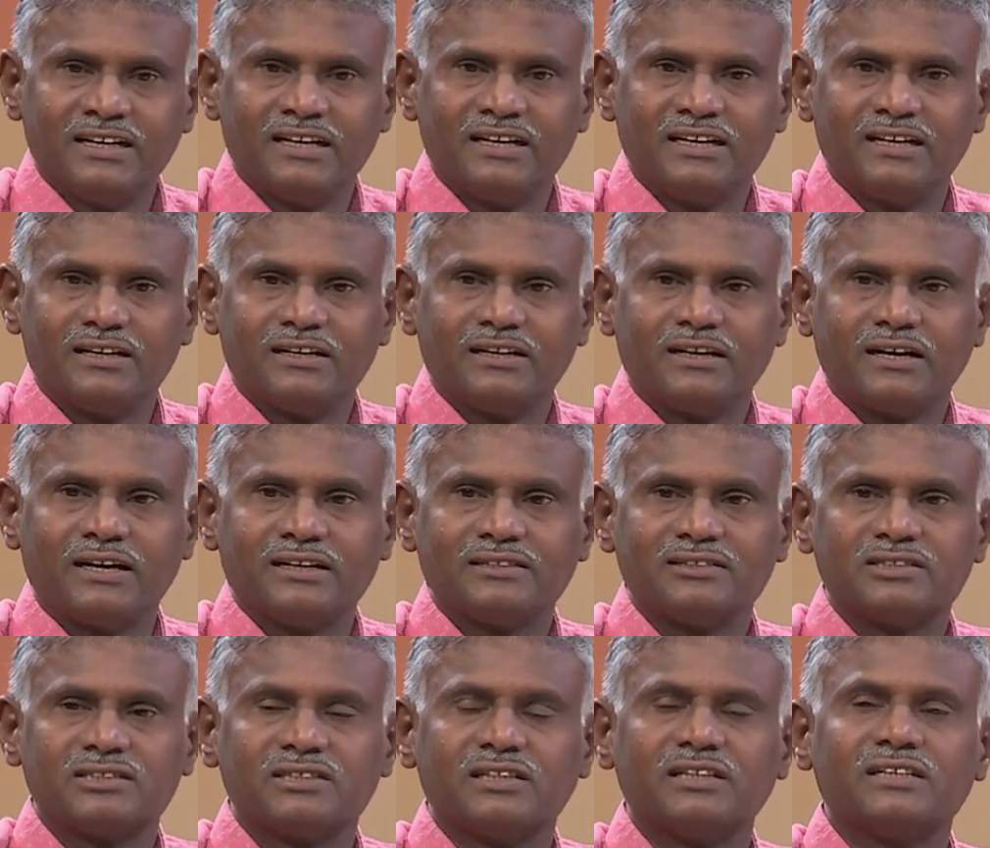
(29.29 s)
uh,
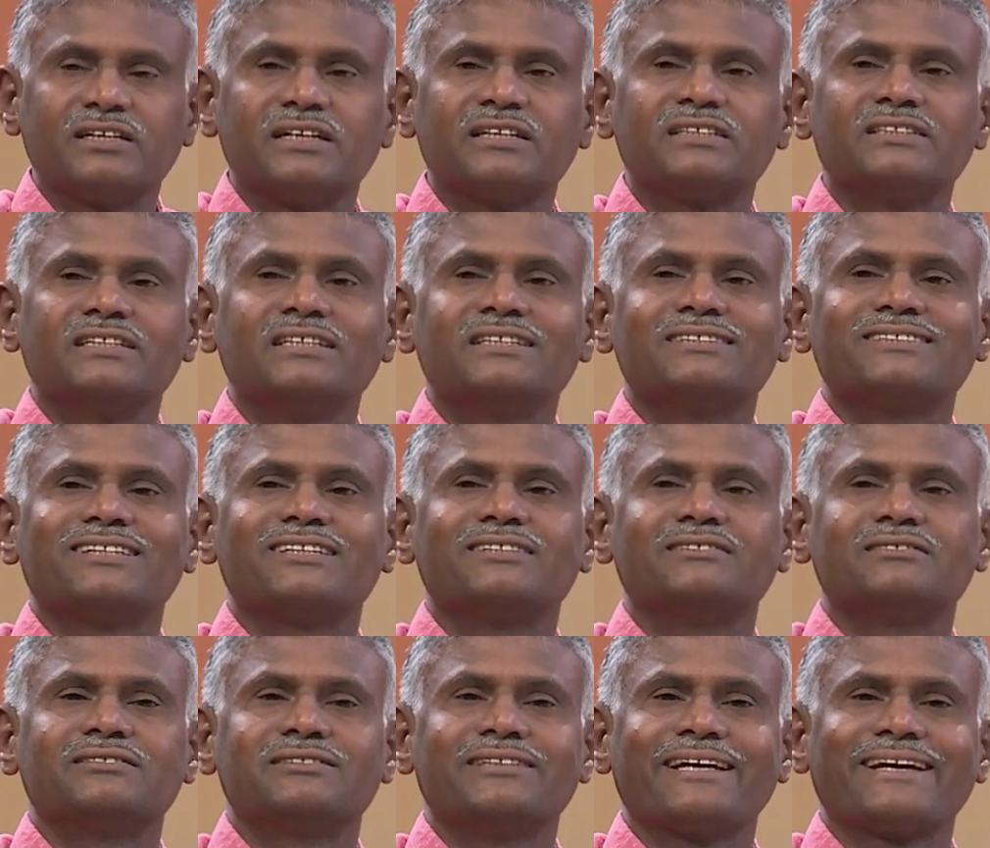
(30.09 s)
and strategies
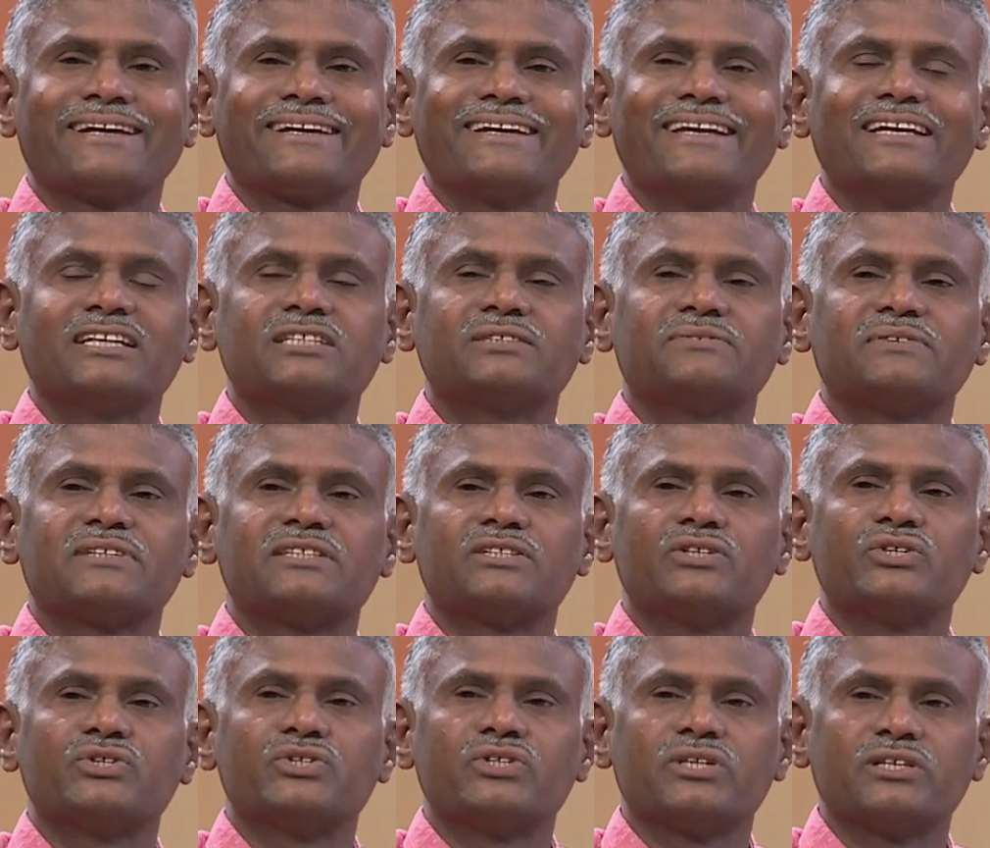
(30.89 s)
and techniques for
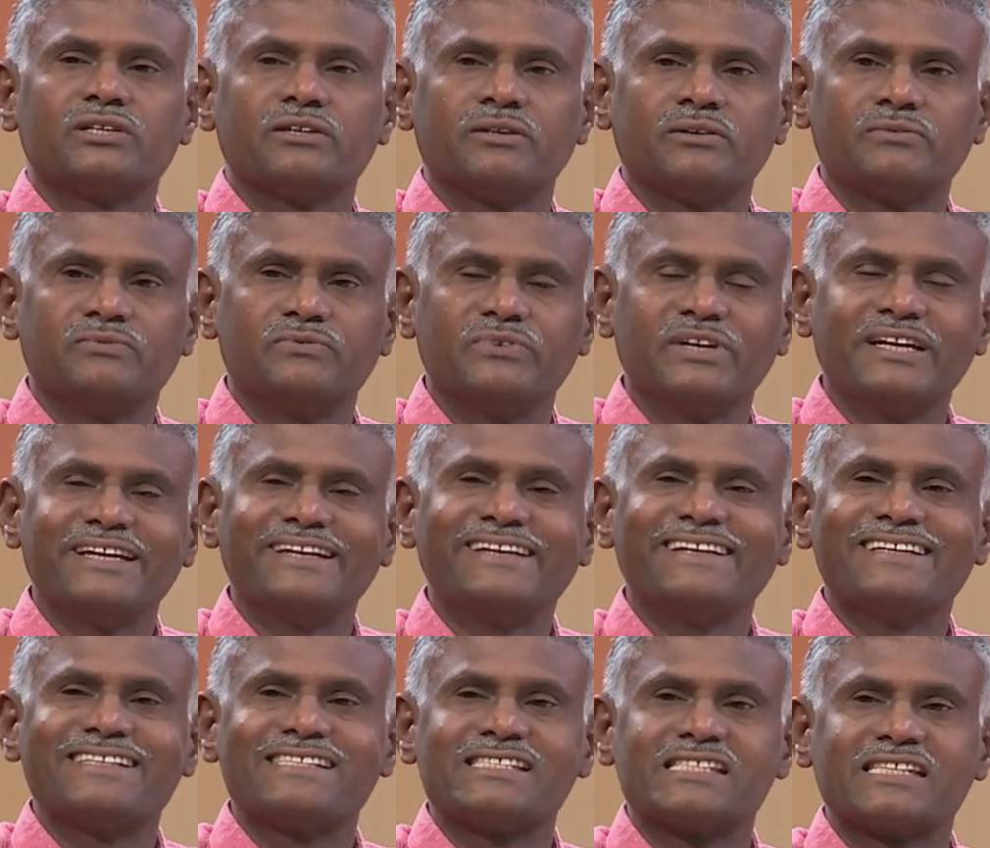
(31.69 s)
teaching of
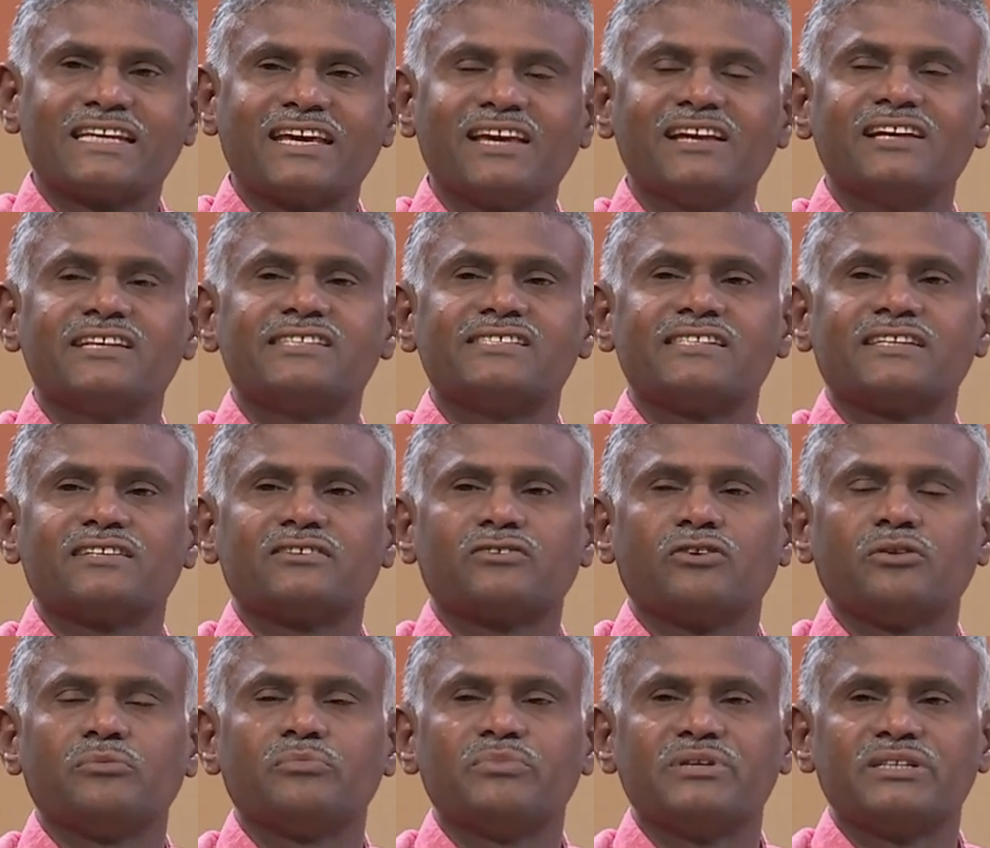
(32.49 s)
various skills
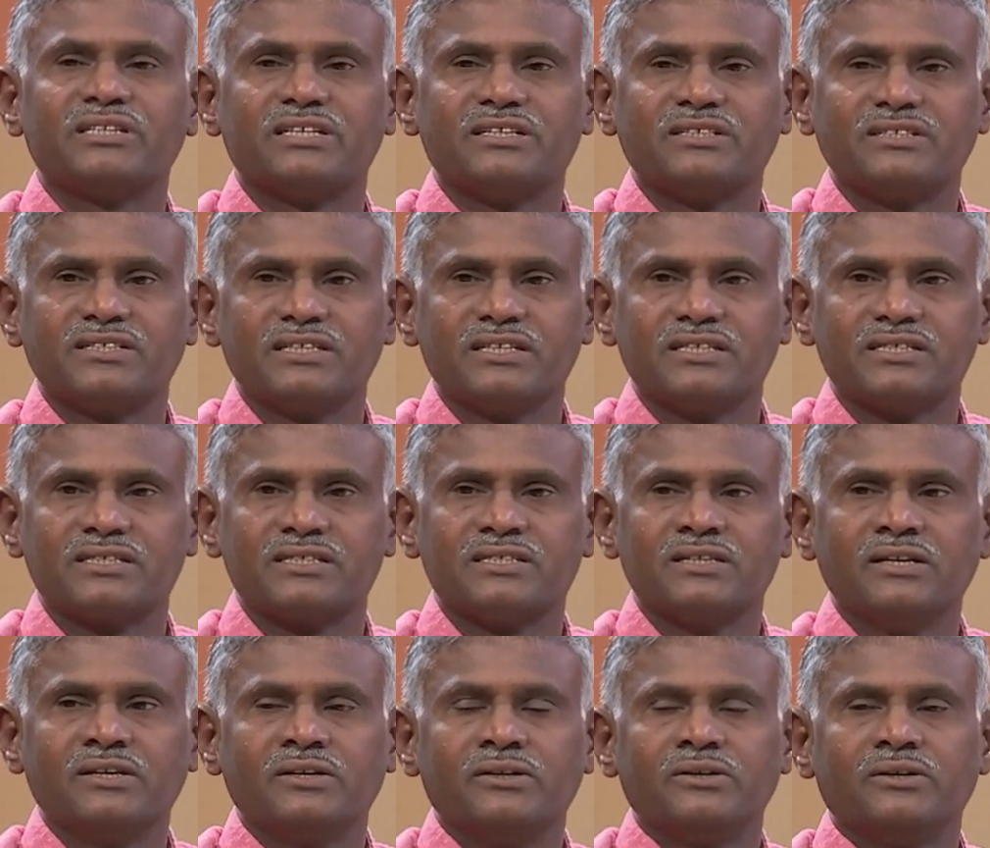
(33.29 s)
and
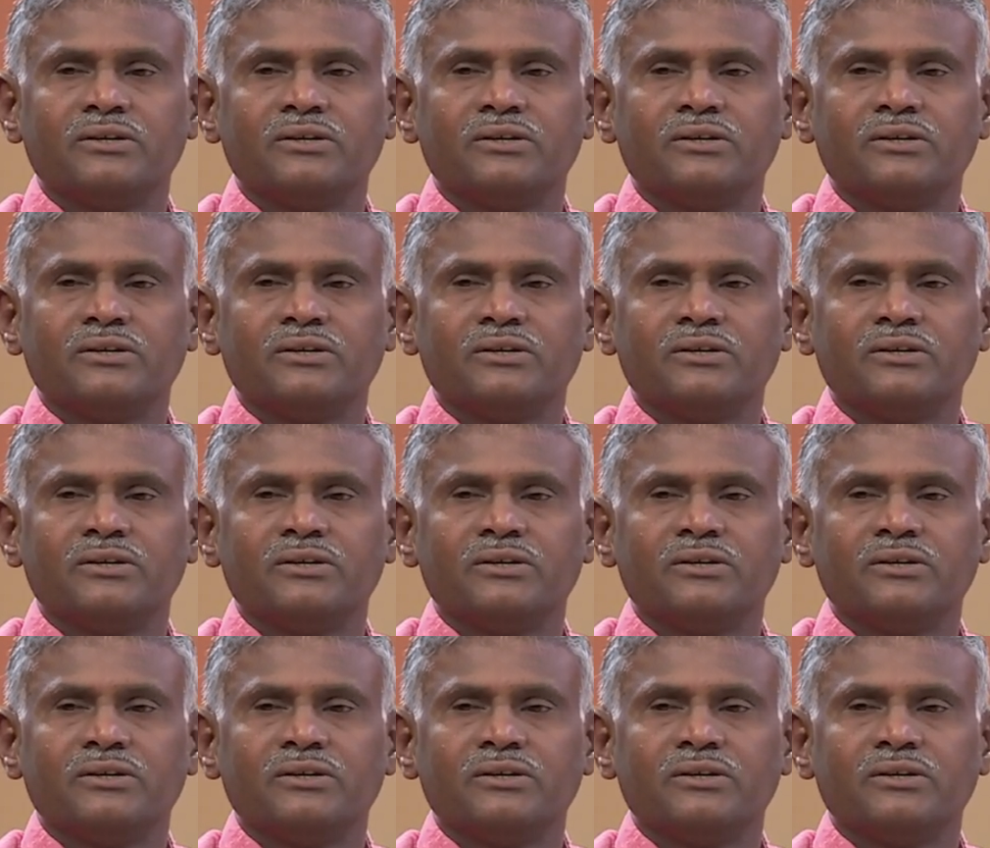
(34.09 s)
competencies